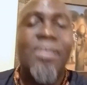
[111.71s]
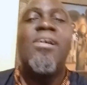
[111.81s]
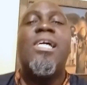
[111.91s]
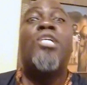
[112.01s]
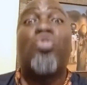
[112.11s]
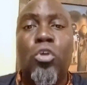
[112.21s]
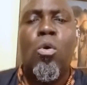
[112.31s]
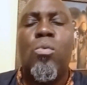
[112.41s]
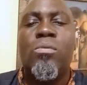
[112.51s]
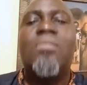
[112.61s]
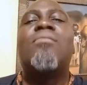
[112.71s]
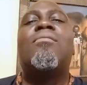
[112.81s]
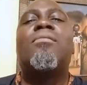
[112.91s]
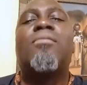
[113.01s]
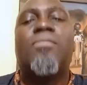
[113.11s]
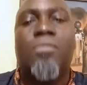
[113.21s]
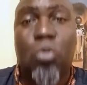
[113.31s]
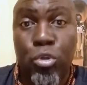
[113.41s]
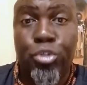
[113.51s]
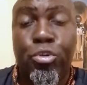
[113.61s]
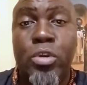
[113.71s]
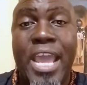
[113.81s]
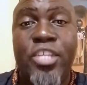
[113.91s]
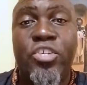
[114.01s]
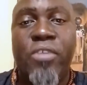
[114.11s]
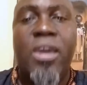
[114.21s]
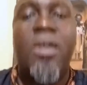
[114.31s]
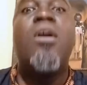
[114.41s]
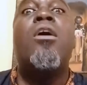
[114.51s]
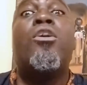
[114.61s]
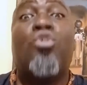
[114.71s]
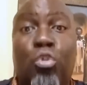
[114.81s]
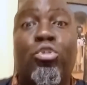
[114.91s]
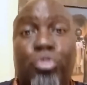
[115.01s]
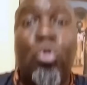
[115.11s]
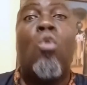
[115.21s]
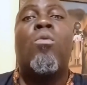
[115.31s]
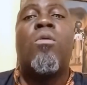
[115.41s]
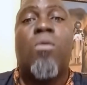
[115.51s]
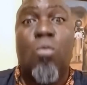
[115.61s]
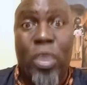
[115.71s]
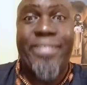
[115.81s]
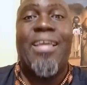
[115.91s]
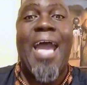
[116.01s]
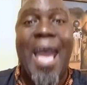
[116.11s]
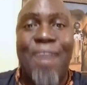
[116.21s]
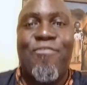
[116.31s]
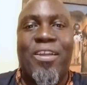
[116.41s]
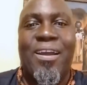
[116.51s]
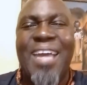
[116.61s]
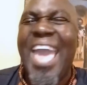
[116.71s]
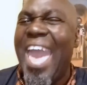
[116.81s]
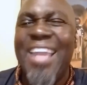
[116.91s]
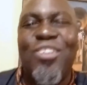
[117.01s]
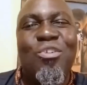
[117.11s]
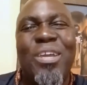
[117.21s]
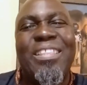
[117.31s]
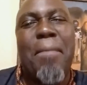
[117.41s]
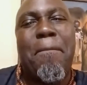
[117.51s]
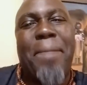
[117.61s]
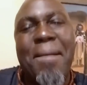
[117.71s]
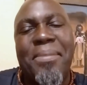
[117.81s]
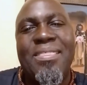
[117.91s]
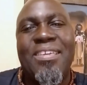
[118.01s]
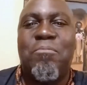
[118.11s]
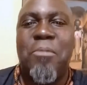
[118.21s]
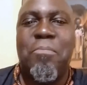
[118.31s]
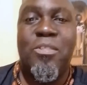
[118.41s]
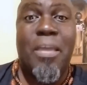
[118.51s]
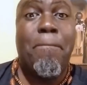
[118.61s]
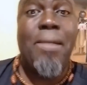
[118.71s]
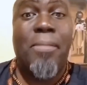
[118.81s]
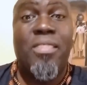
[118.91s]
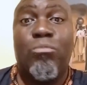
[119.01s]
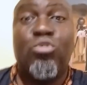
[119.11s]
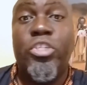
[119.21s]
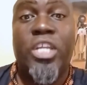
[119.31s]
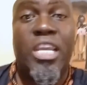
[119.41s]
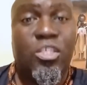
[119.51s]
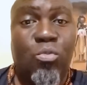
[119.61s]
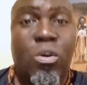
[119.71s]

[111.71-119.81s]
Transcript: So, control Nigeria, you control West Africa. And you know, when they pamper these people, they pamper them socially as well.